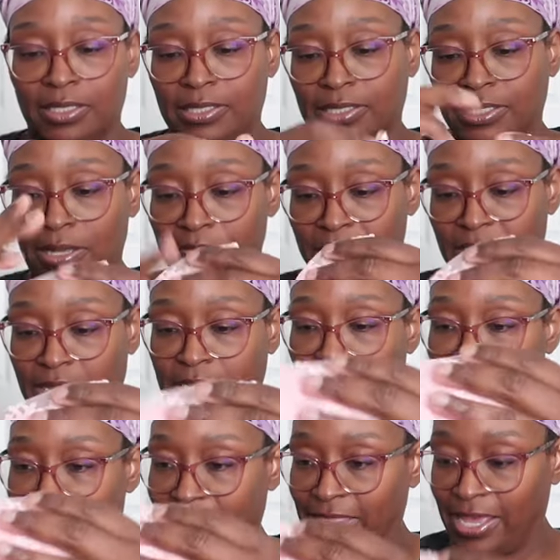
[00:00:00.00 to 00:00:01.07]
something
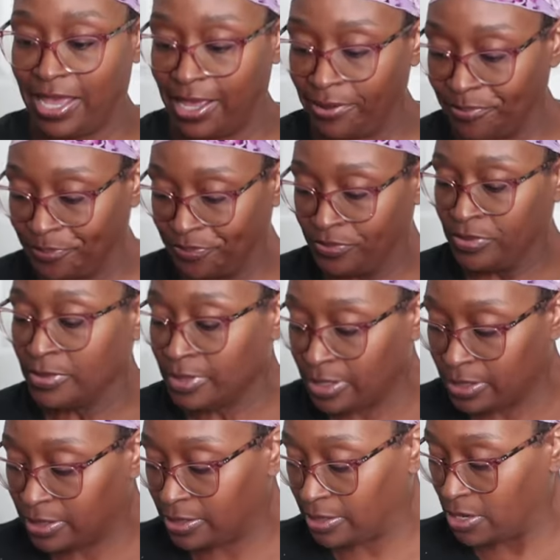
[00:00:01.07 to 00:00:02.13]
like that.
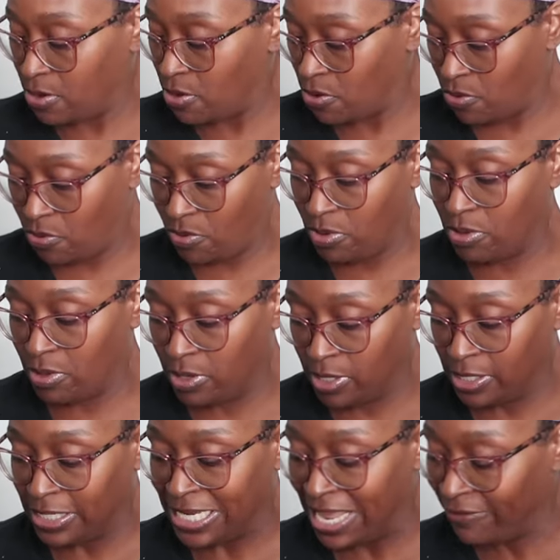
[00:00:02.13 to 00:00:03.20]
So
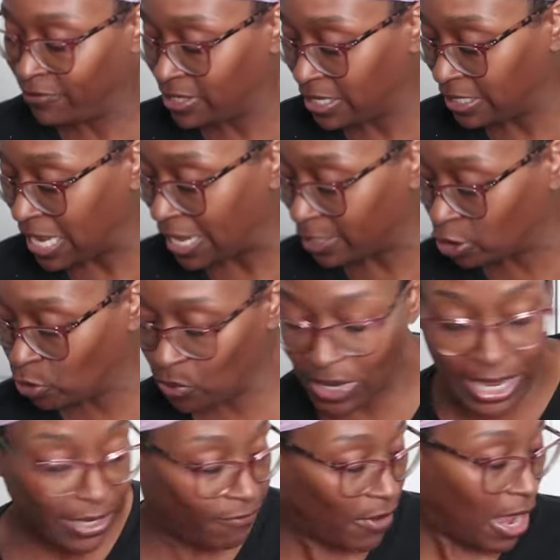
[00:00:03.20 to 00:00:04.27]
definitely a lot of
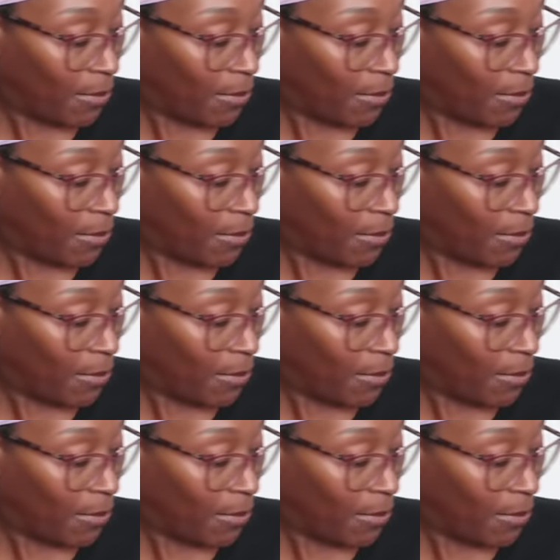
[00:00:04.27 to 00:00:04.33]
creative